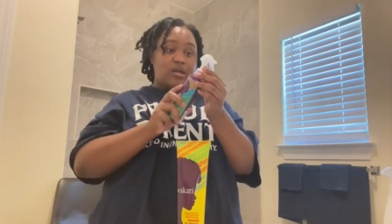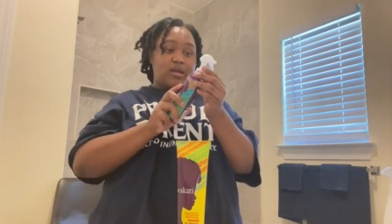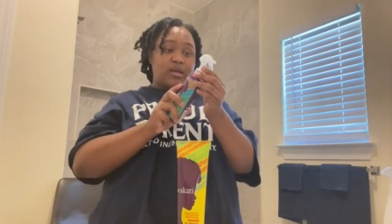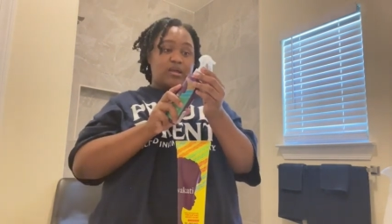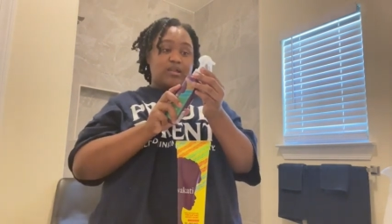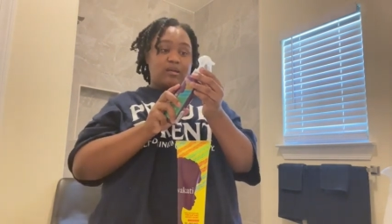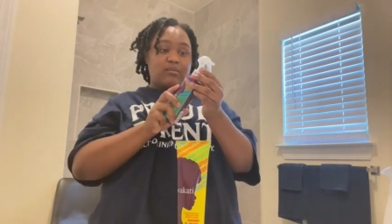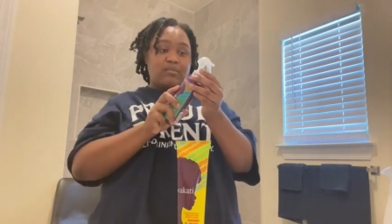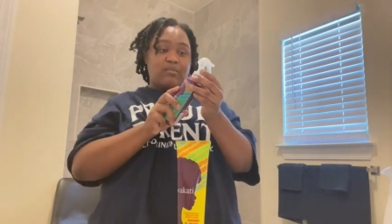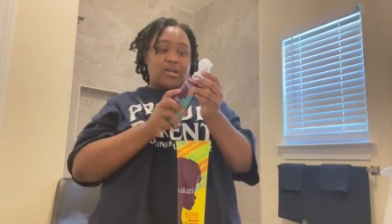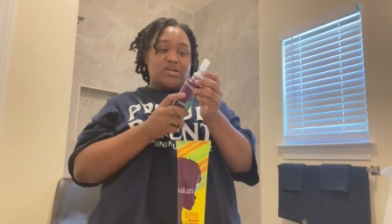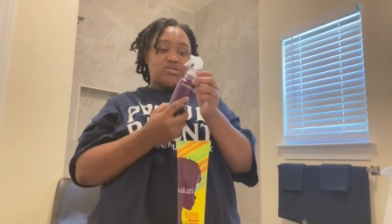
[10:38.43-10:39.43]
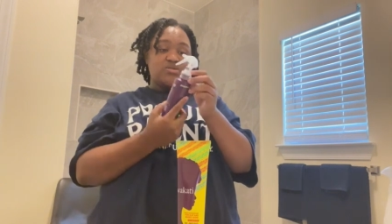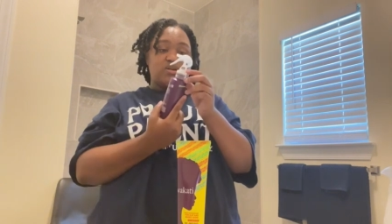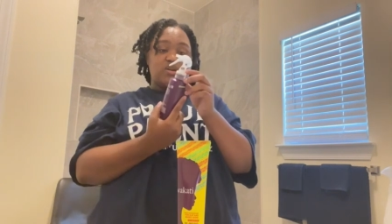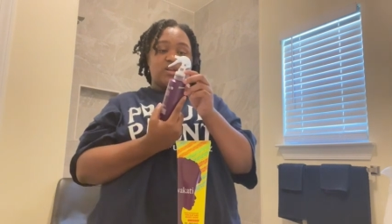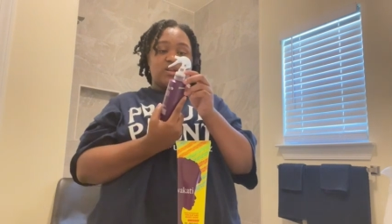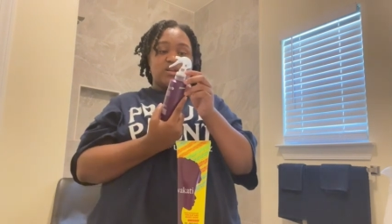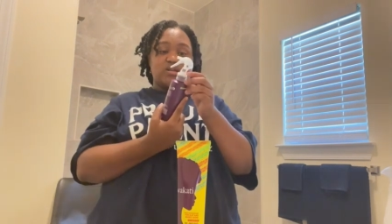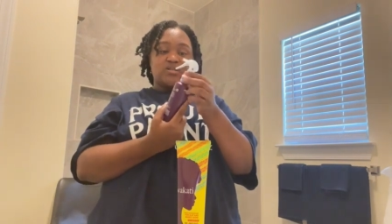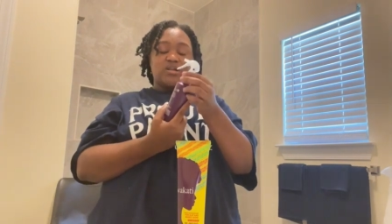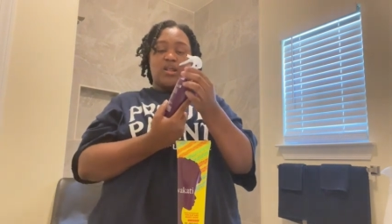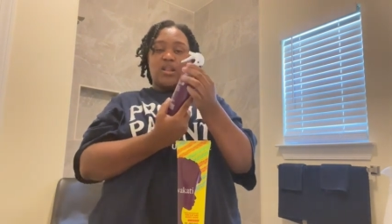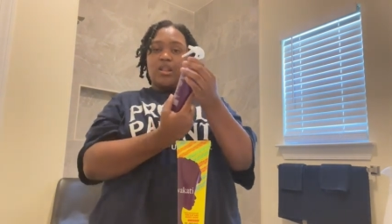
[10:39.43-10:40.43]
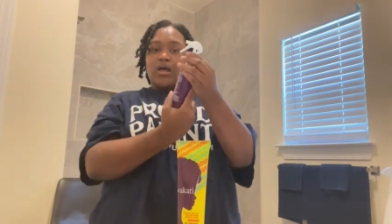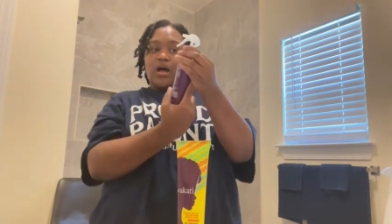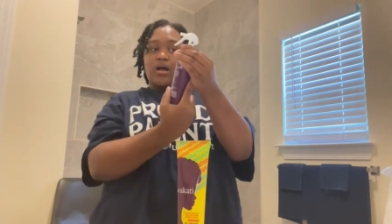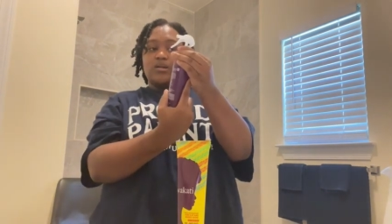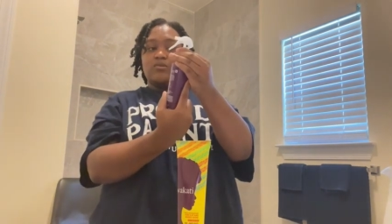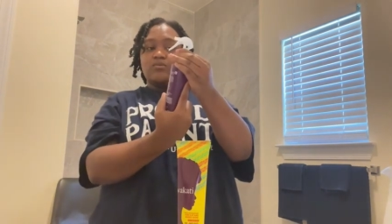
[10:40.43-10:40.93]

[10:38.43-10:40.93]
And let me make sure it is locked.